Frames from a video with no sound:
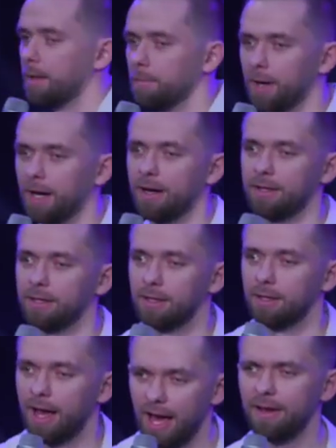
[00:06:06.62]
by
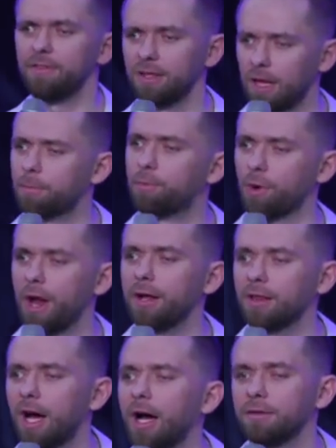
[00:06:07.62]
having that praying
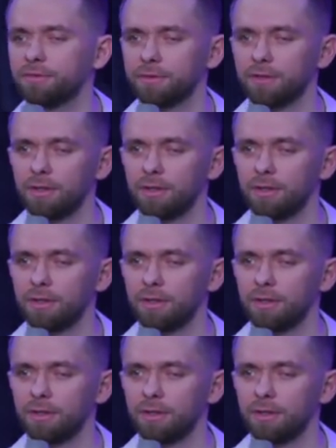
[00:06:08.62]
life.